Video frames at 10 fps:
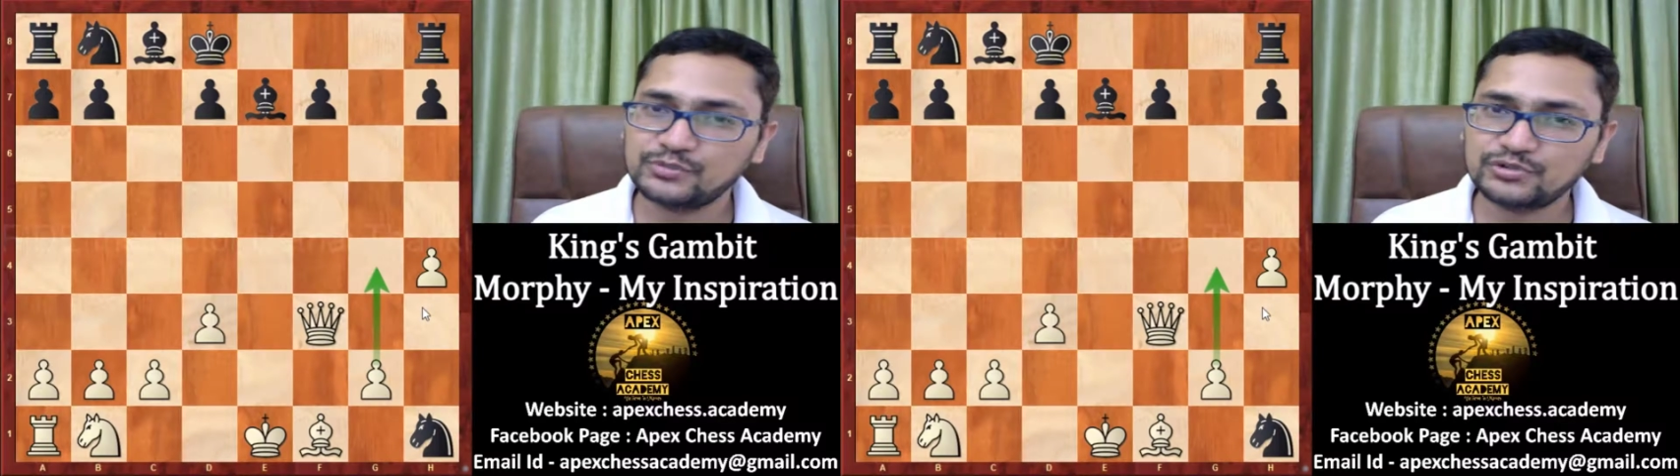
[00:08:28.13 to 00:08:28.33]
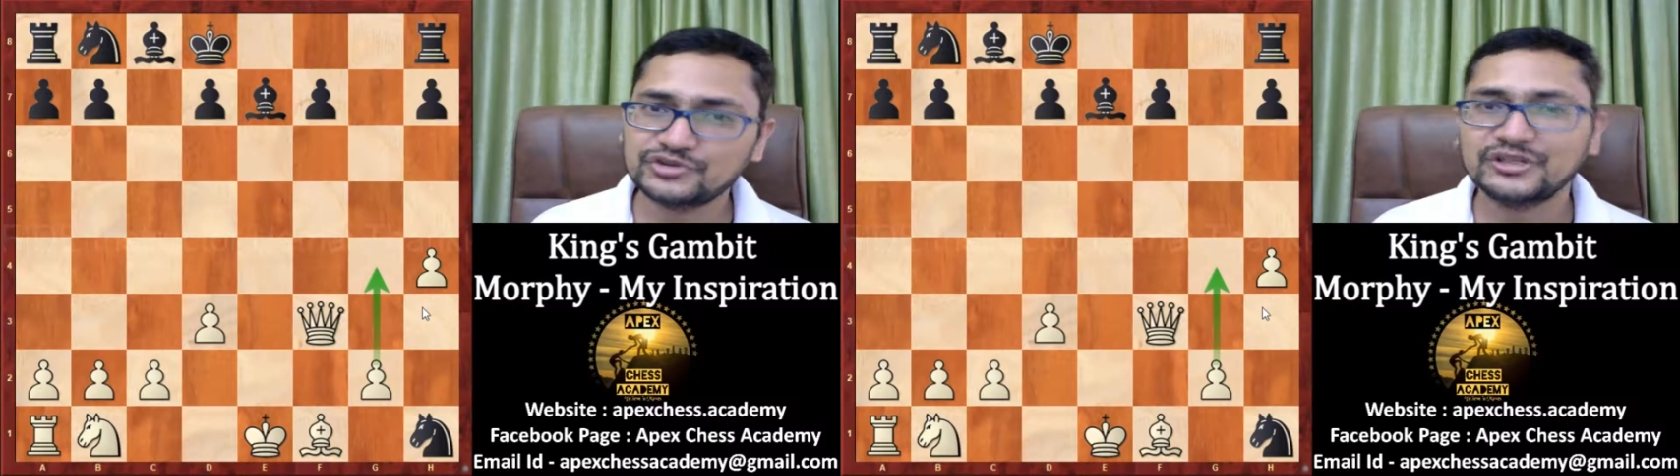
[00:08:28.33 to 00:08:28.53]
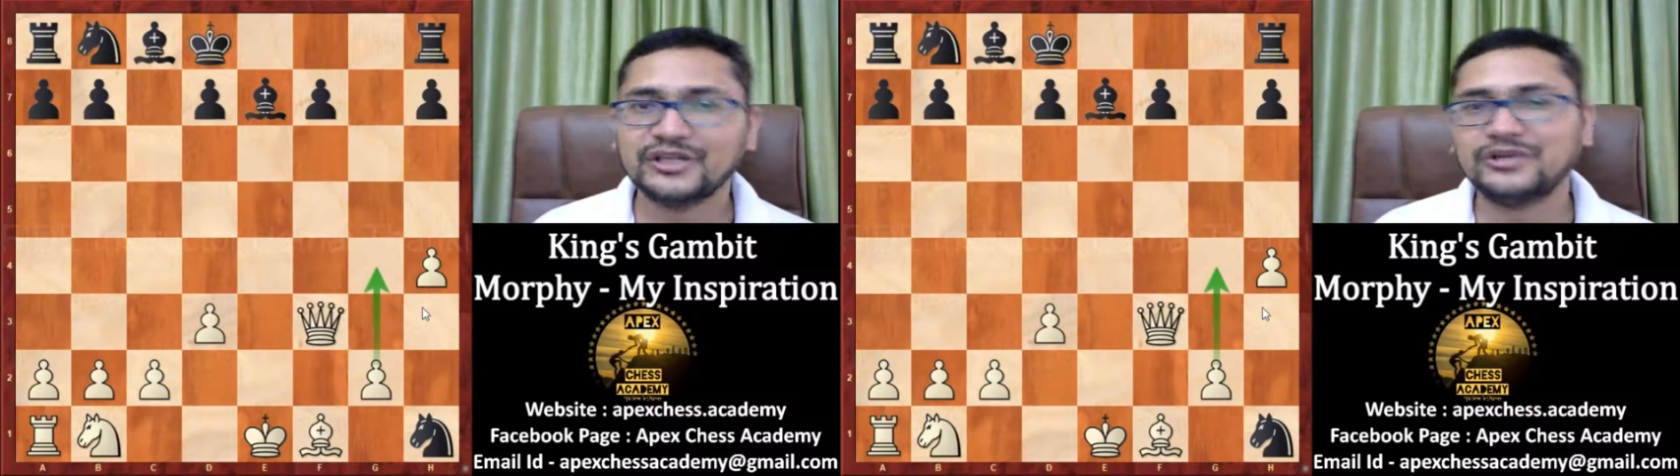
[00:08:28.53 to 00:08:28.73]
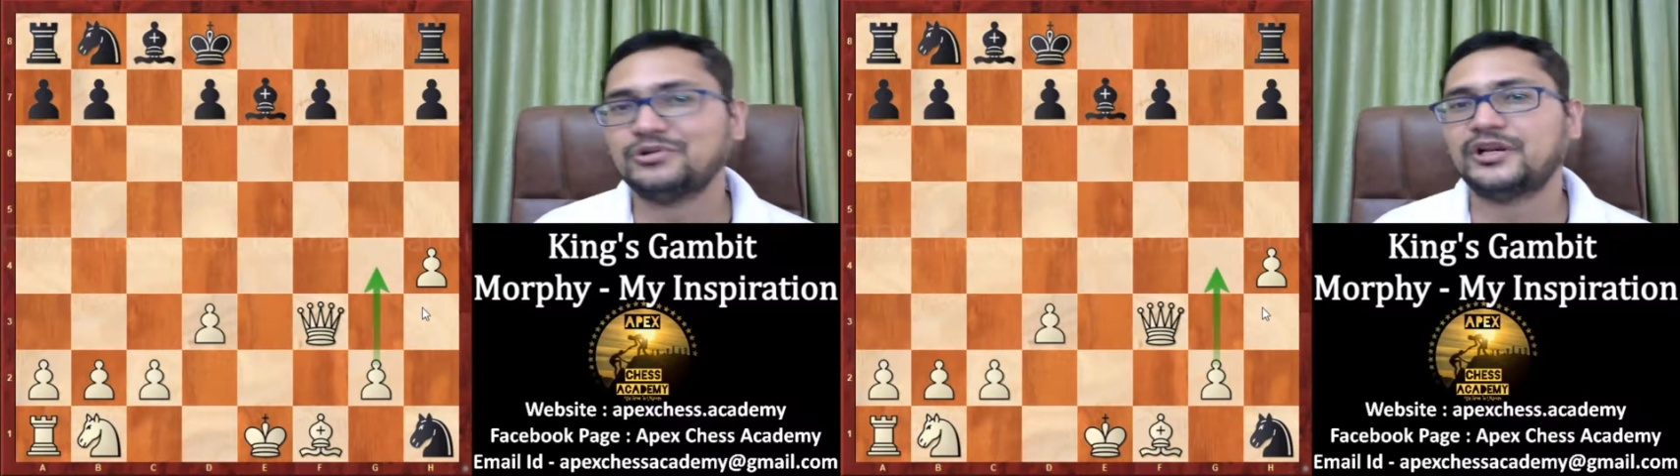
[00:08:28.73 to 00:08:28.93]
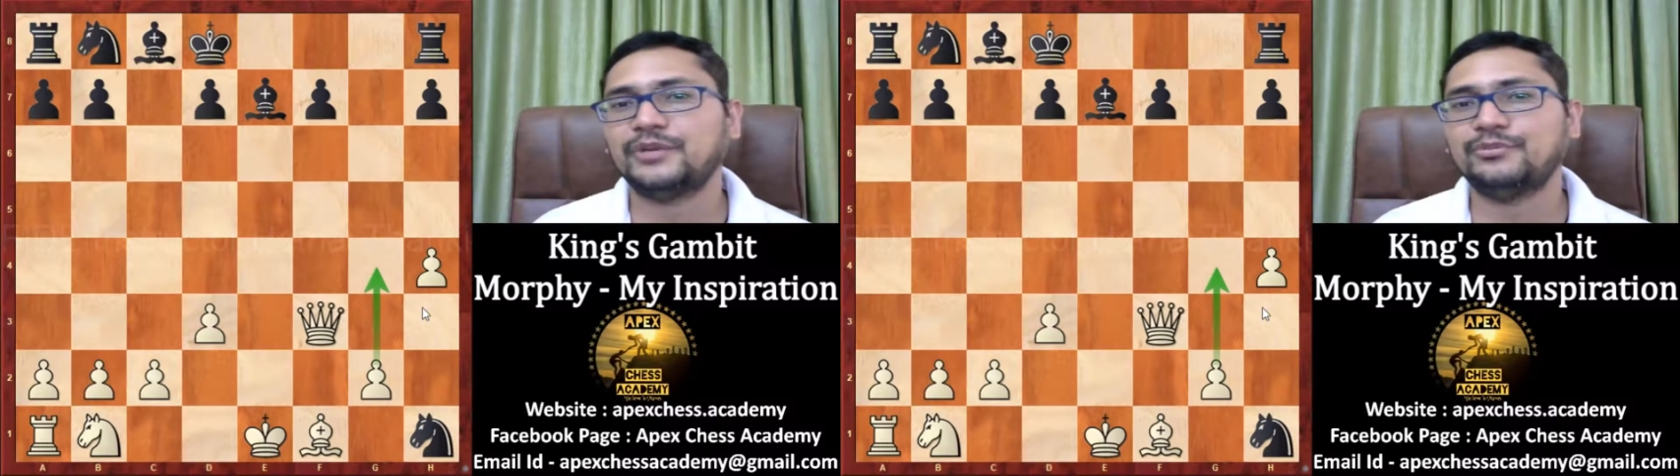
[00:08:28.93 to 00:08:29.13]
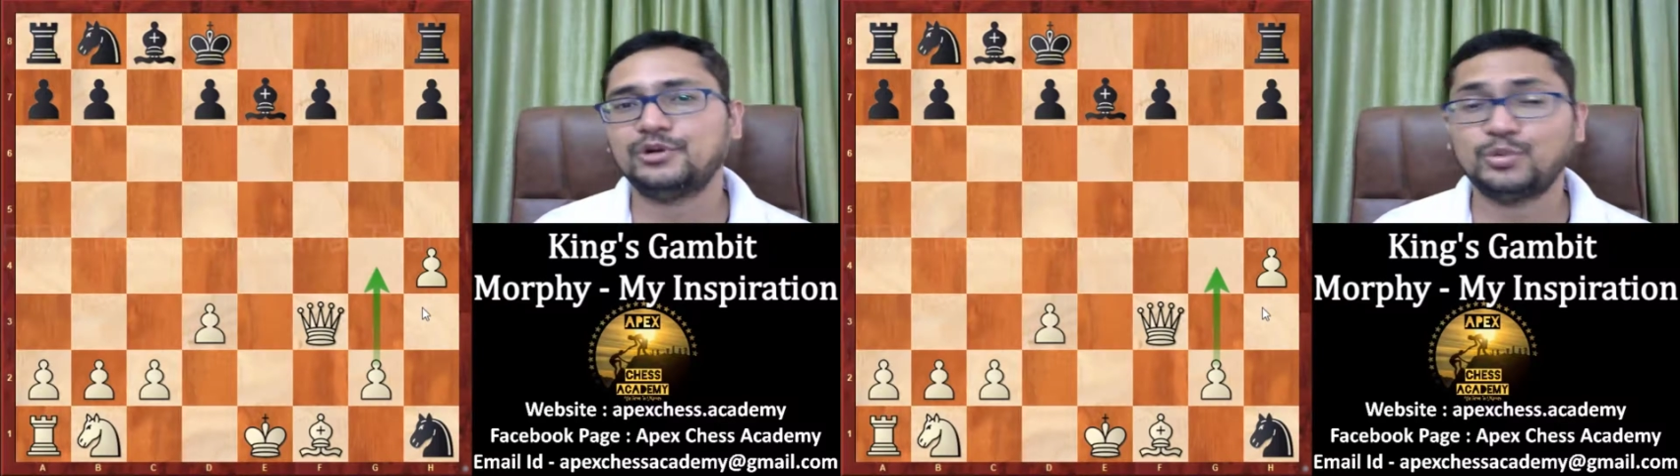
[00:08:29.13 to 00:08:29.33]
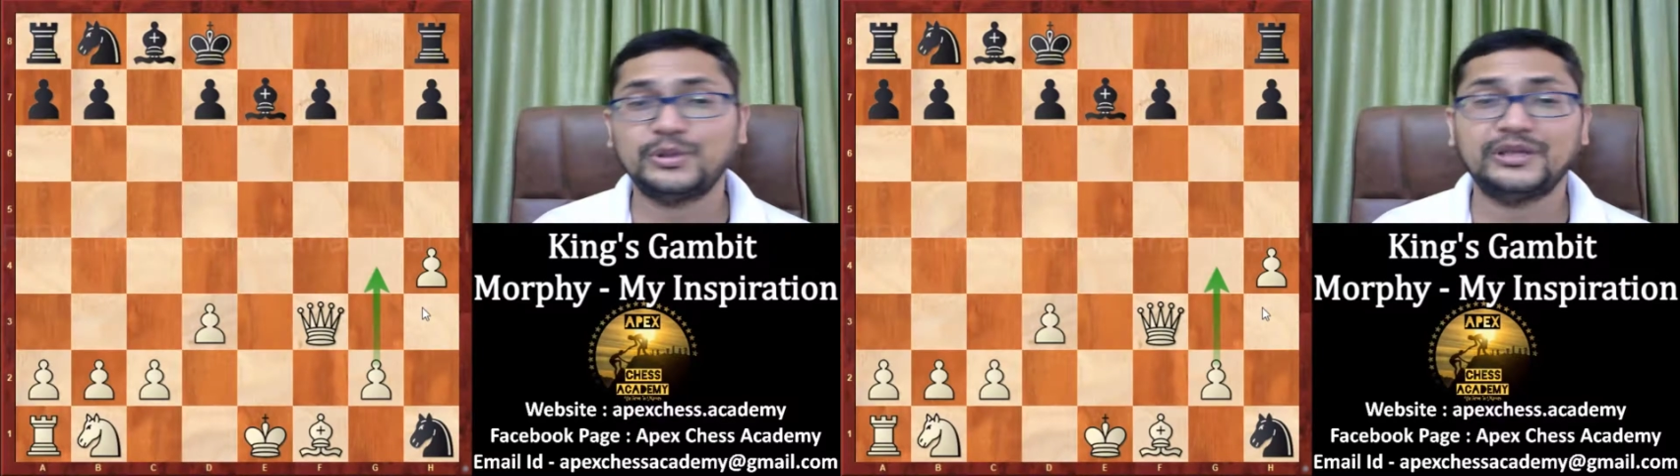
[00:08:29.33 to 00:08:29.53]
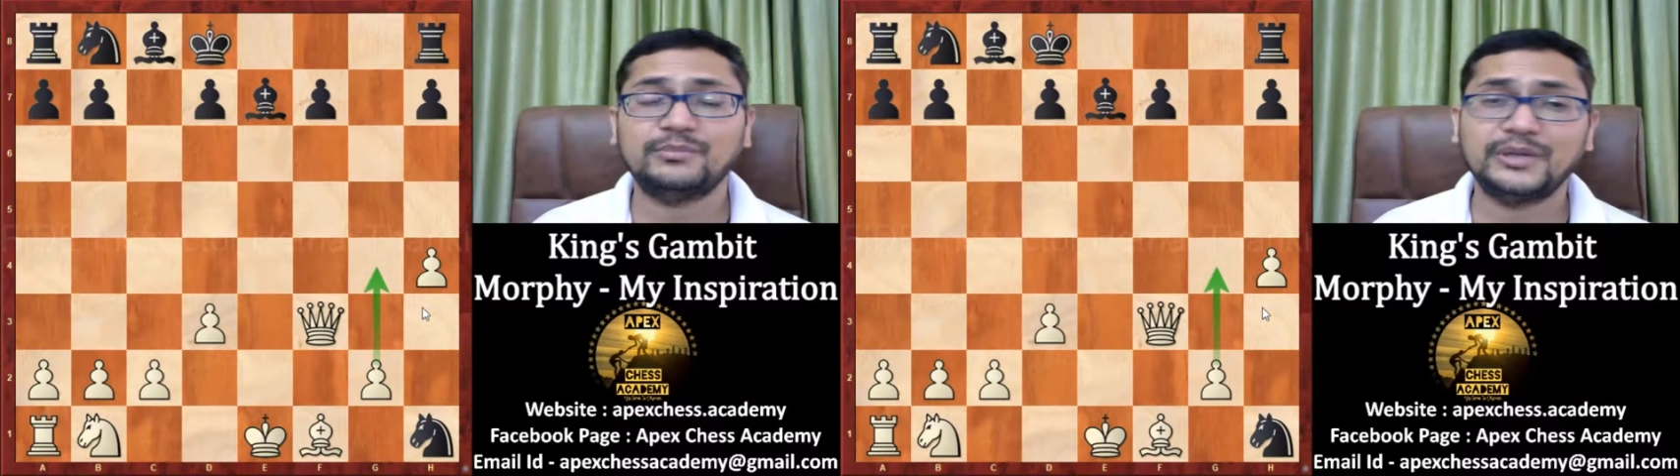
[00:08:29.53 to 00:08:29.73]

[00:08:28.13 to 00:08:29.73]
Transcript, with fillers: moves, then you are able to win.